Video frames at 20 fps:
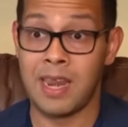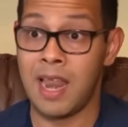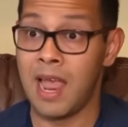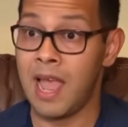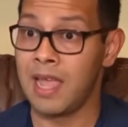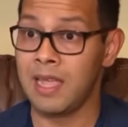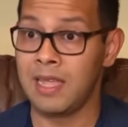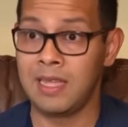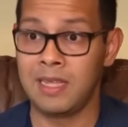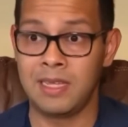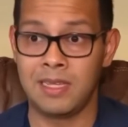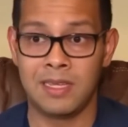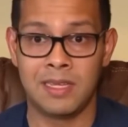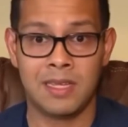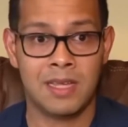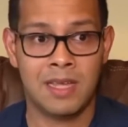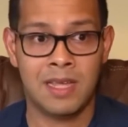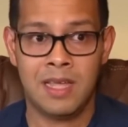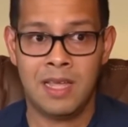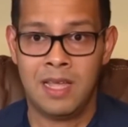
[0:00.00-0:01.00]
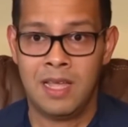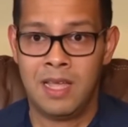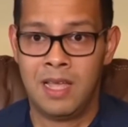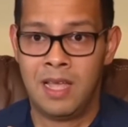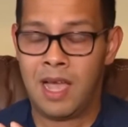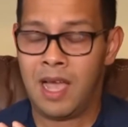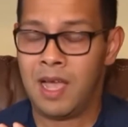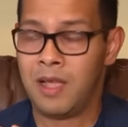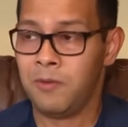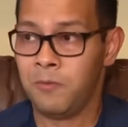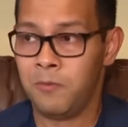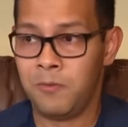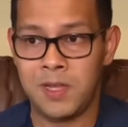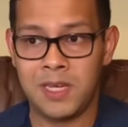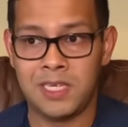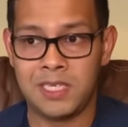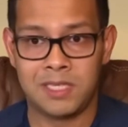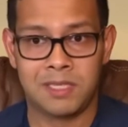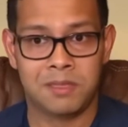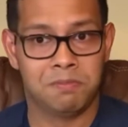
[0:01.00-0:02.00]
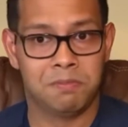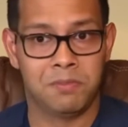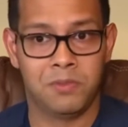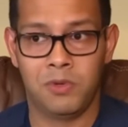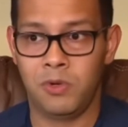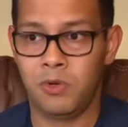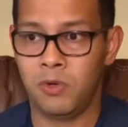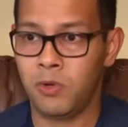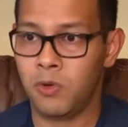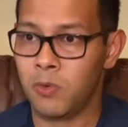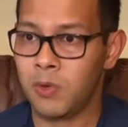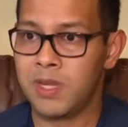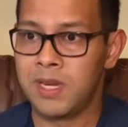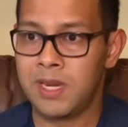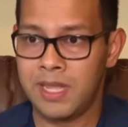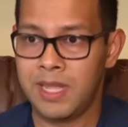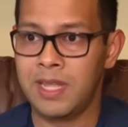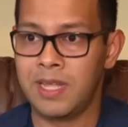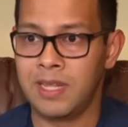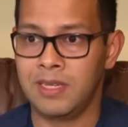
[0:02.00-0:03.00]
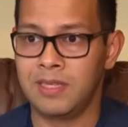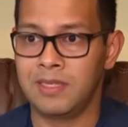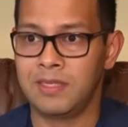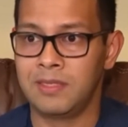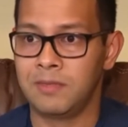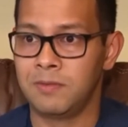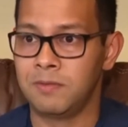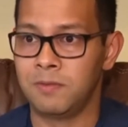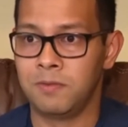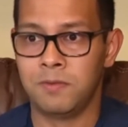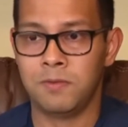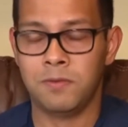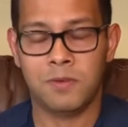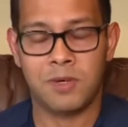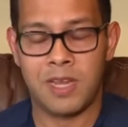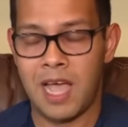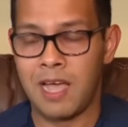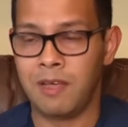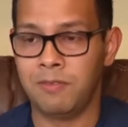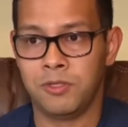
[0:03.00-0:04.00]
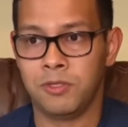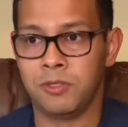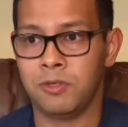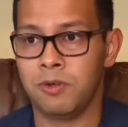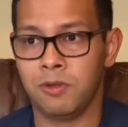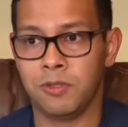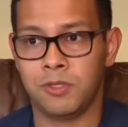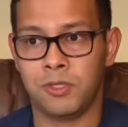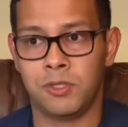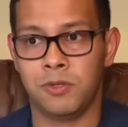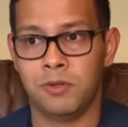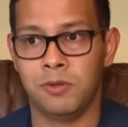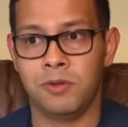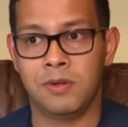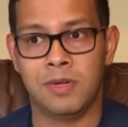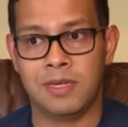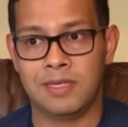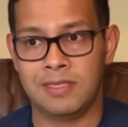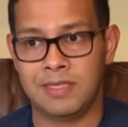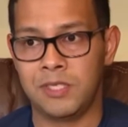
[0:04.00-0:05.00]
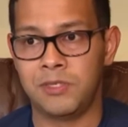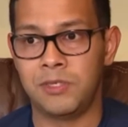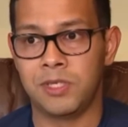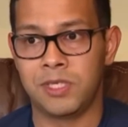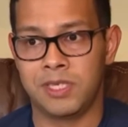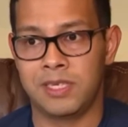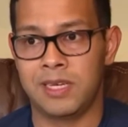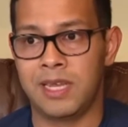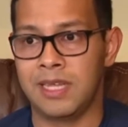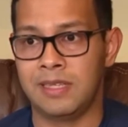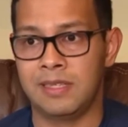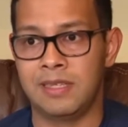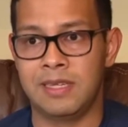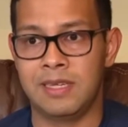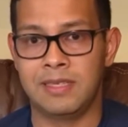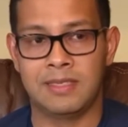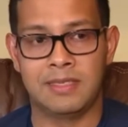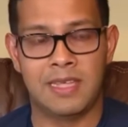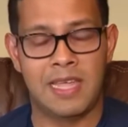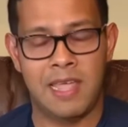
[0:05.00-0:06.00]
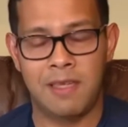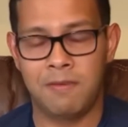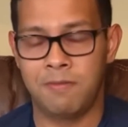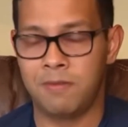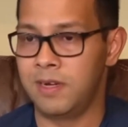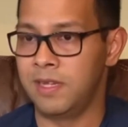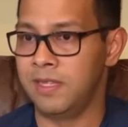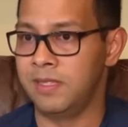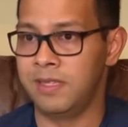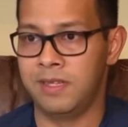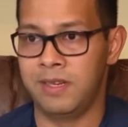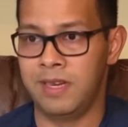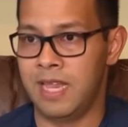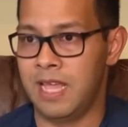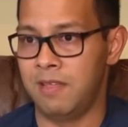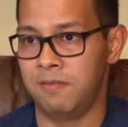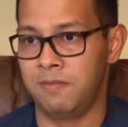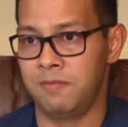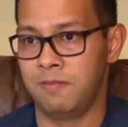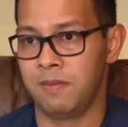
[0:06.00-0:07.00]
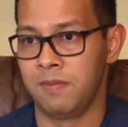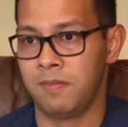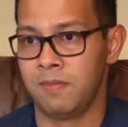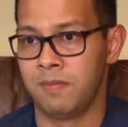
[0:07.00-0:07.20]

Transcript: I wish no one else would have to go through a situation like this ever in their life.